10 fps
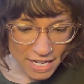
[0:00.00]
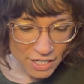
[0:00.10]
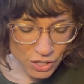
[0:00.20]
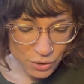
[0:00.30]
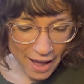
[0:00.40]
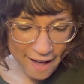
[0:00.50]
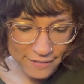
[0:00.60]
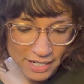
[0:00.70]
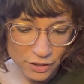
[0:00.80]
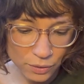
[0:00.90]
Do you have
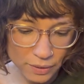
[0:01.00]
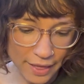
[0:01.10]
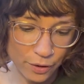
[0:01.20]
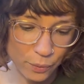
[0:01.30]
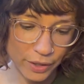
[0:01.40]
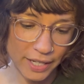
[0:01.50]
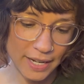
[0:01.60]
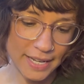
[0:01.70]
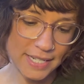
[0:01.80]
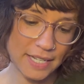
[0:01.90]
any new leather working
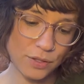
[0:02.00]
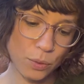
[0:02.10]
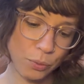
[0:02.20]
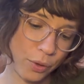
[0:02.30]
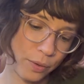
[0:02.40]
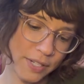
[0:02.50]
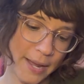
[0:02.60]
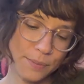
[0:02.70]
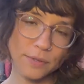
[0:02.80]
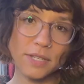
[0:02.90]
ideas or
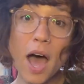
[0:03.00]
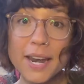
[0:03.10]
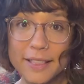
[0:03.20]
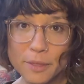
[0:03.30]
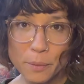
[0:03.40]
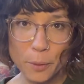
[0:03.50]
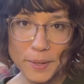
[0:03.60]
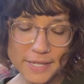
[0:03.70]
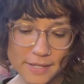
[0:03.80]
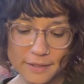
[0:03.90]
prototypes? Not at the
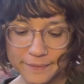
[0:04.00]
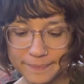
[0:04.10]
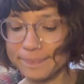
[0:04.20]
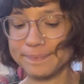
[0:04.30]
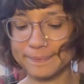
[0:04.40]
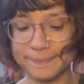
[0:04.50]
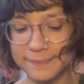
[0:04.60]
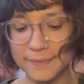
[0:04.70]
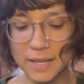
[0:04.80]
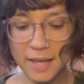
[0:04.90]
moment.
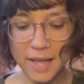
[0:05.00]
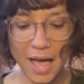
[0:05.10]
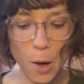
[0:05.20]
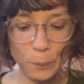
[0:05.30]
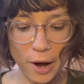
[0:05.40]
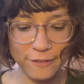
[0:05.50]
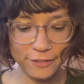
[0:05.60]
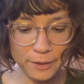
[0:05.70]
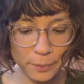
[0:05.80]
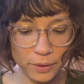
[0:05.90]
How
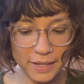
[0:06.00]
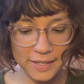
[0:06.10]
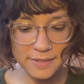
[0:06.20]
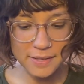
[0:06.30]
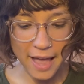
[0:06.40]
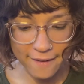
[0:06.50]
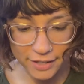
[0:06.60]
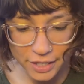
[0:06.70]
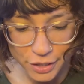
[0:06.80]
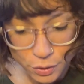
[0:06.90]
profitable is
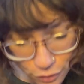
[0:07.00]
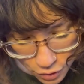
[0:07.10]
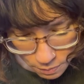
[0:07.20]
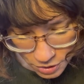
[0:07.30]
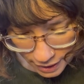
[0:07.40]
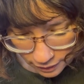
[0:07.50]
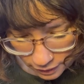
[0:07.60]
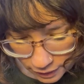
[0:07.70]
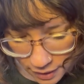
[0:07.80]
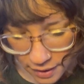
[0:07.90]
having a YouTube
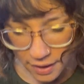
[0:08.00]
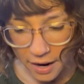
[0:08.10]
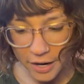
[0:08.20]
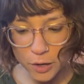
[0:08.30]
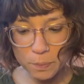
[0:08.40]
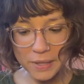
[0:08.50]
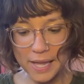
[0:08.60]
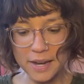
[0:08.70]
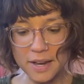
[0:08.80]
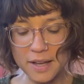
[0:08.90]
channel? Are you
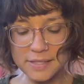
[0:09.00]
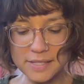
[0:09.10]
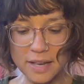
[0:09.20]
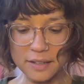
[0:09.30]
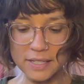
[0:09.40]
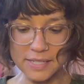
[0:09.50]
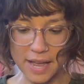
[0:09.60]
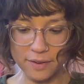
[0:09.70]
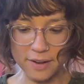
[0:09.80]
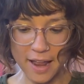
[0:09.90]
planning on settling
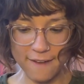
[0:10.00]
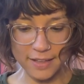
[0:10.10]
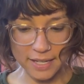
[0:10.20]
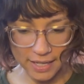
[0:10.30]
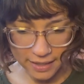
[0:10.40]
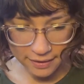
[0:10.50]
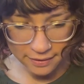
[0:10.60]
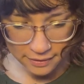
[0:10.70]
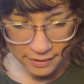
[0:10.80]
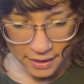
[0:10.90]
down and having kids?